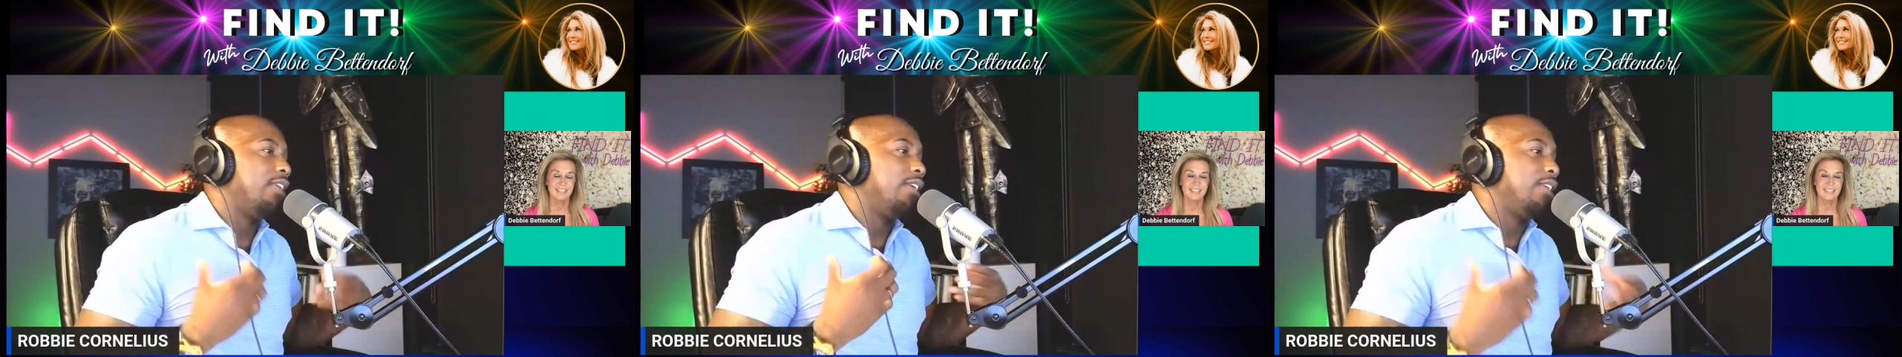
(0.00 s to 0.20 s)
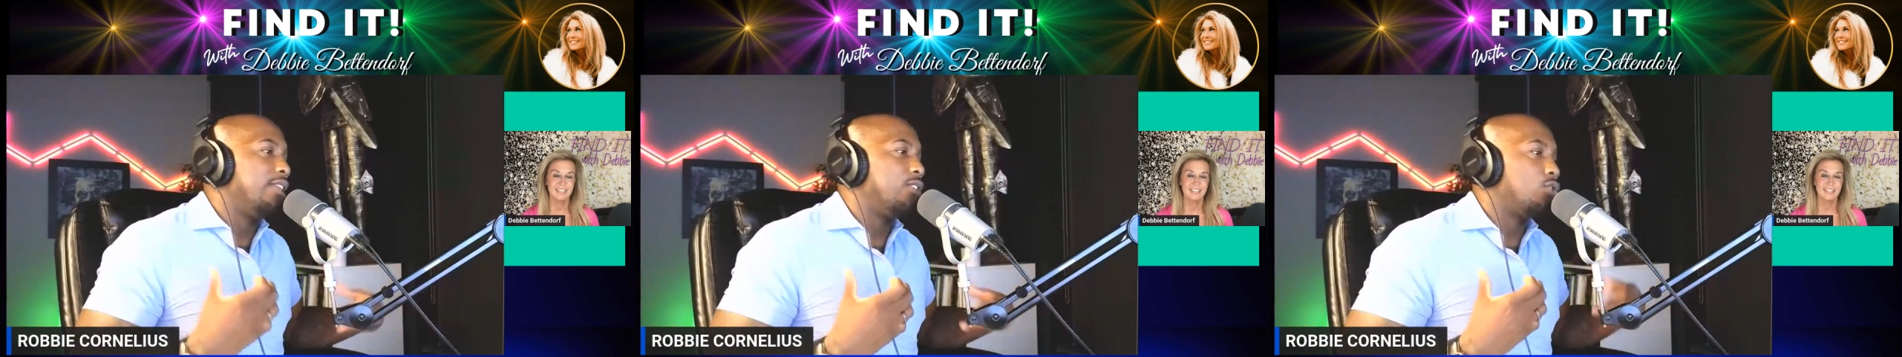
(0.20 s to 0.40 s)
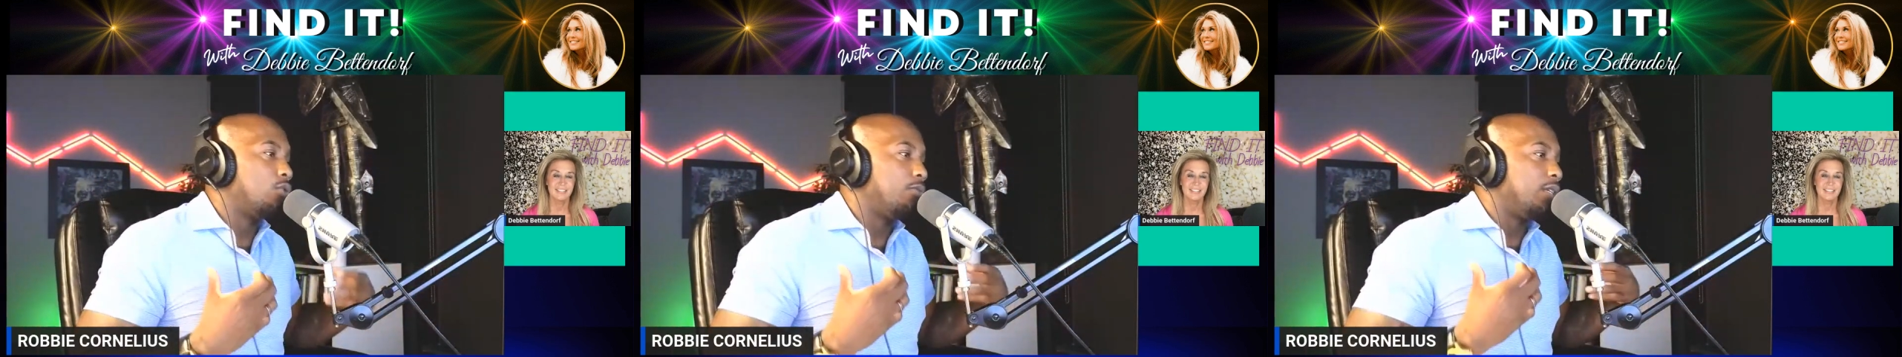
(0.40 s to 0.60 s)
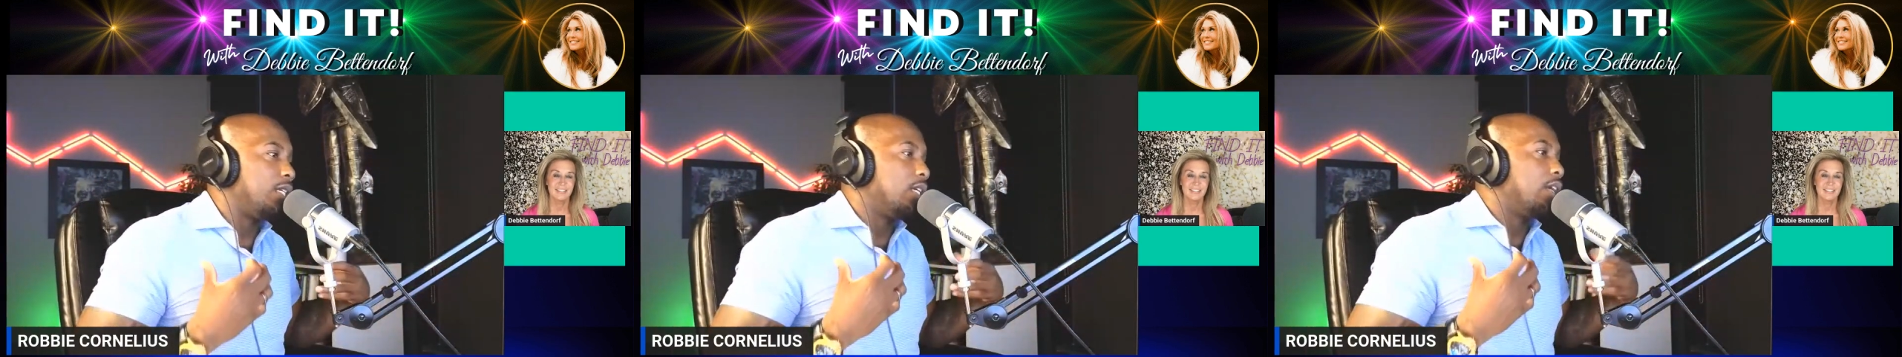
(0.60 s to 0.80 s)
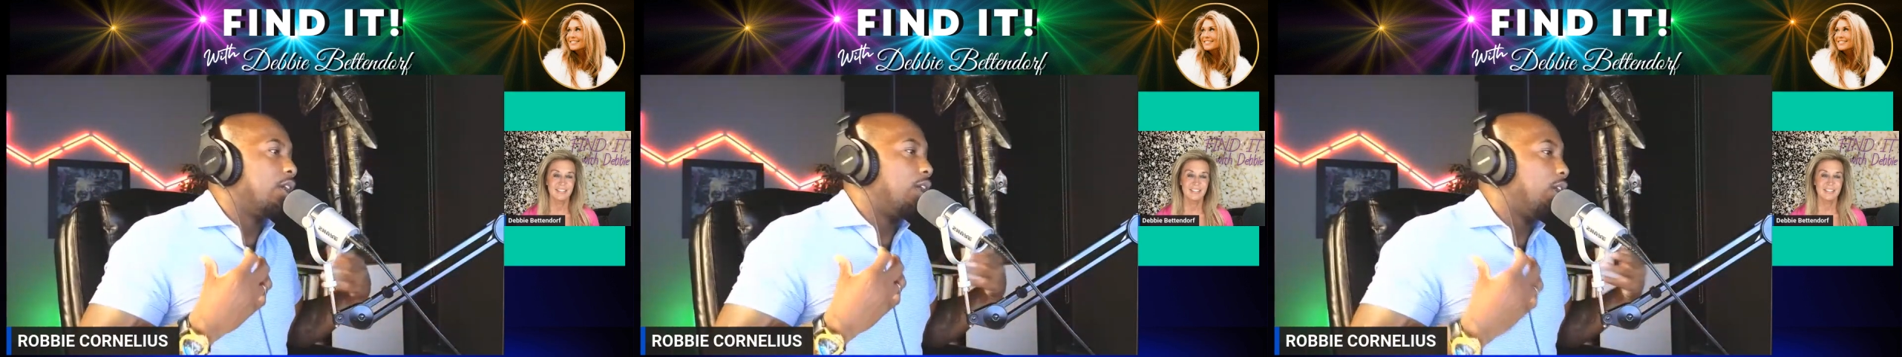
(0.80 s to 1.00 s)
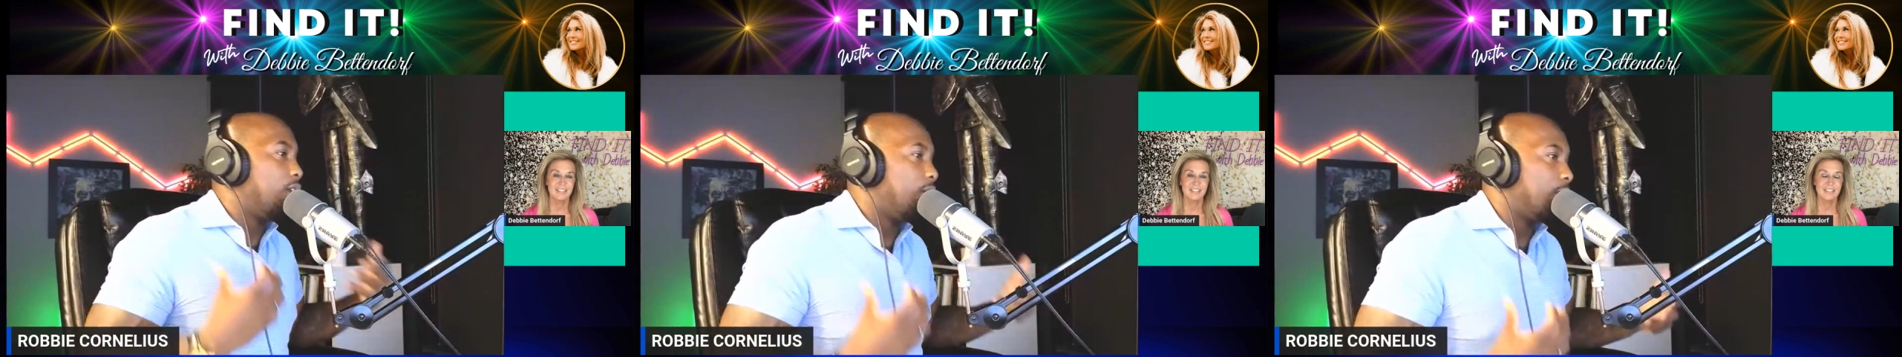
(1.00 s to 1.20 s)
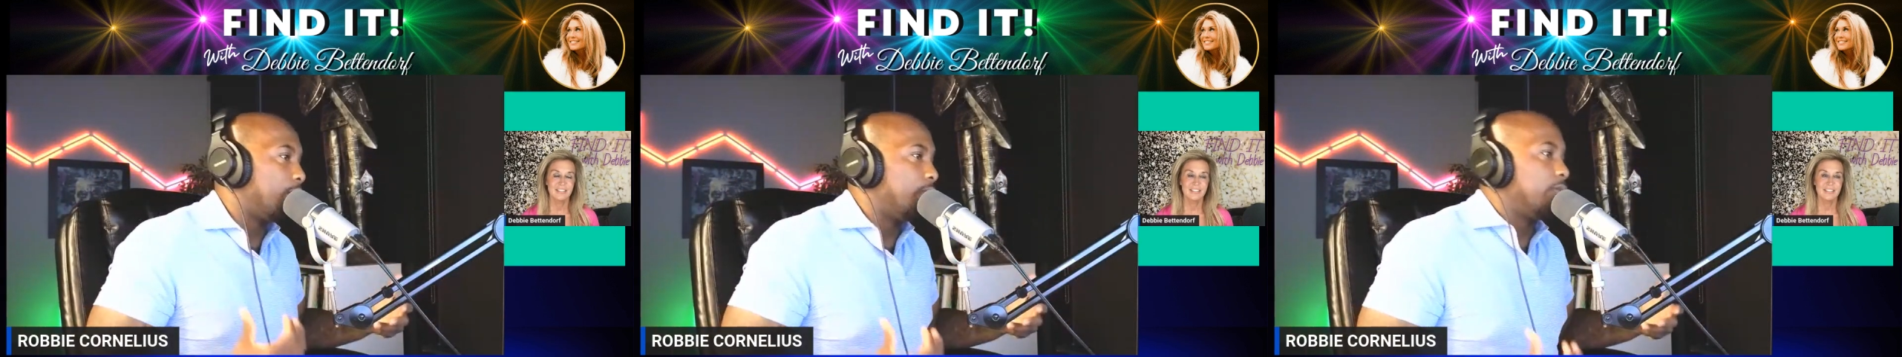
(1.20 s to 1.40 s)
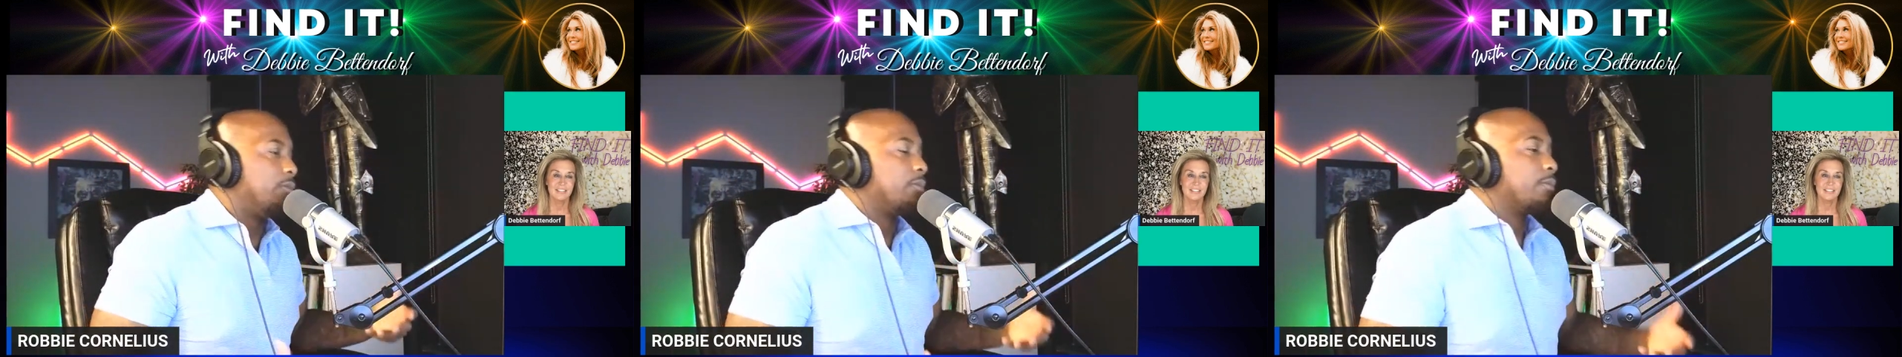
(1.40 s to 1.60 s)
needed to
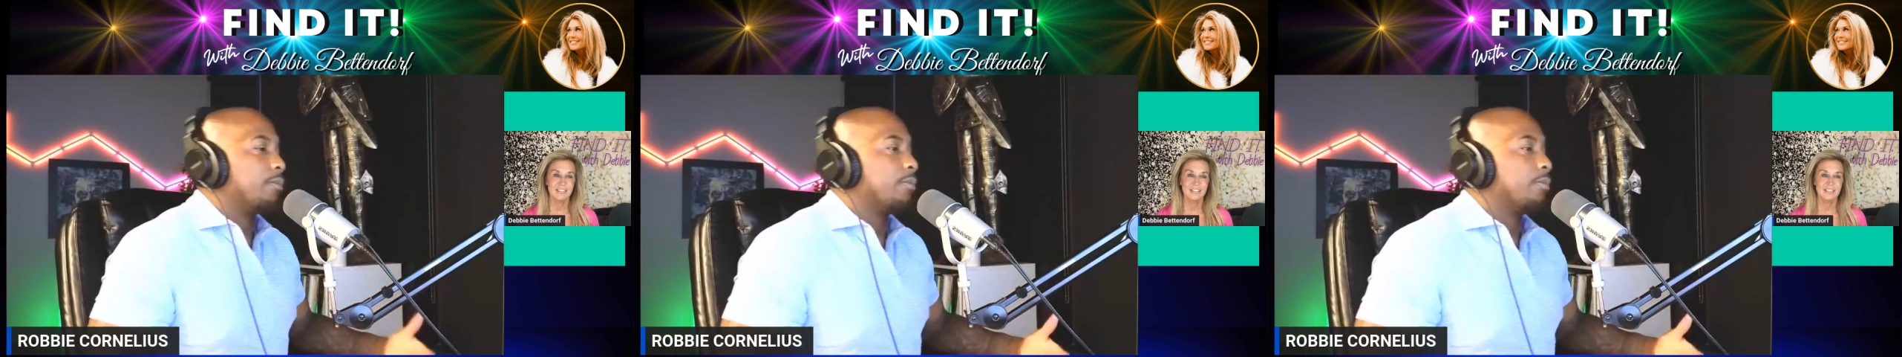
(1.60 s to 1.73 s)
become